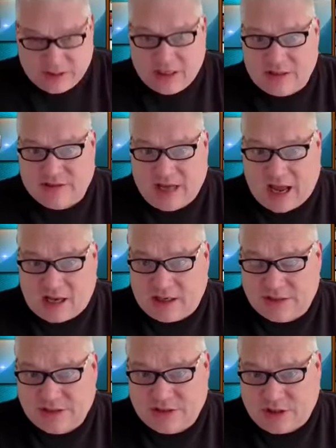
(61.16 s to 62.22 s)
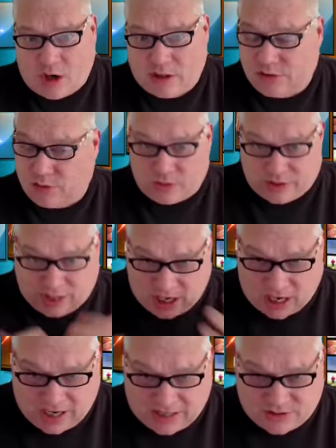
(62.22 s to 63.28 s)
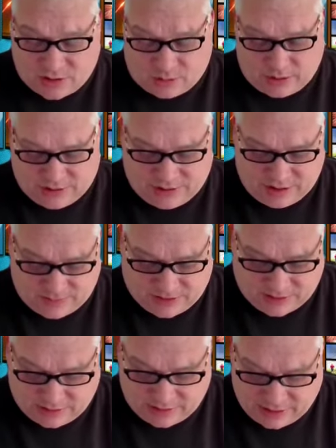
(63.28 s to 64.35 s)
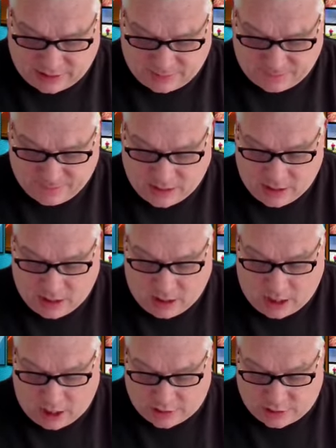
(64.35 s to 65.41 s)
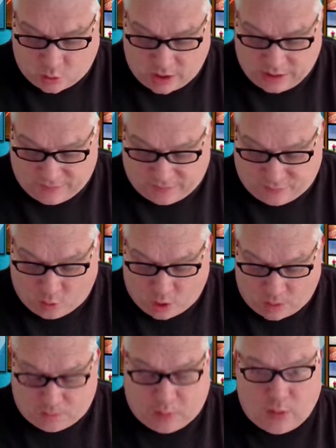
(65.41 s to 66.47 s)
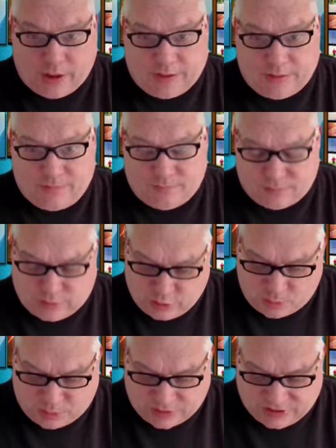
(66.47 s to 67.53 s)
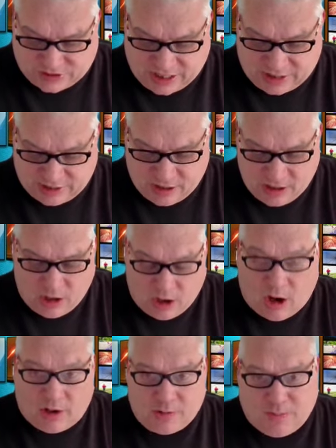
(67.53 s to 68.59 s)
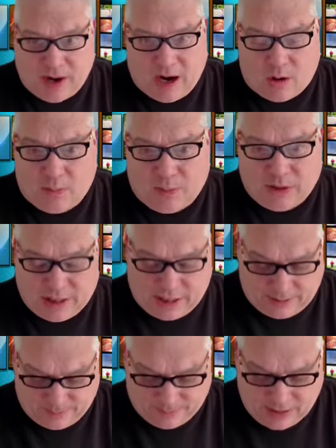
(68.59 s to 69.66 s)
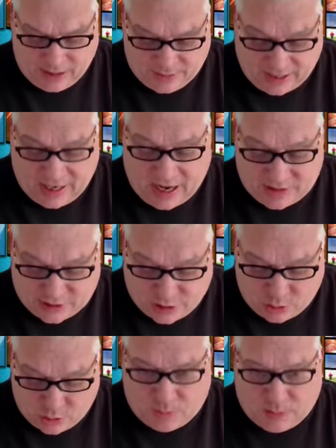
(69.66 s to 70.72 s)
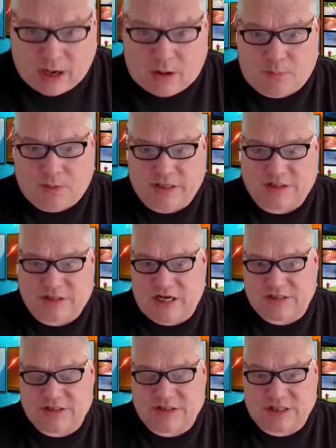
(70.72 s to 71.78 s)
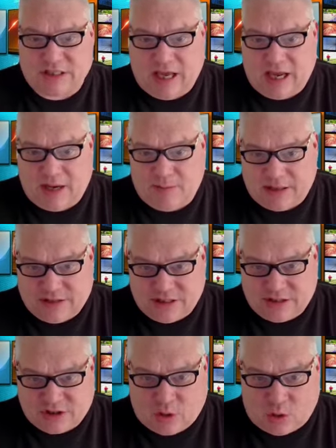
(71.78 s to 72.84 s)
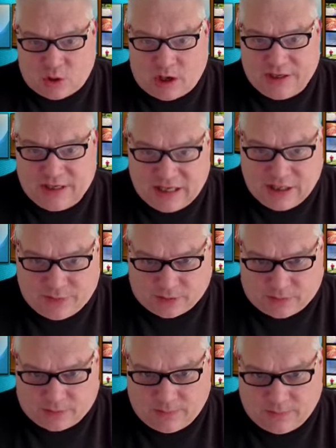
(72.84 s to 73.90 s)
the Dallas Stars, who are one of the highest scoring teams in the league, uh, 24.2% on the power play. They had two power play chances in the game and didn't score on either.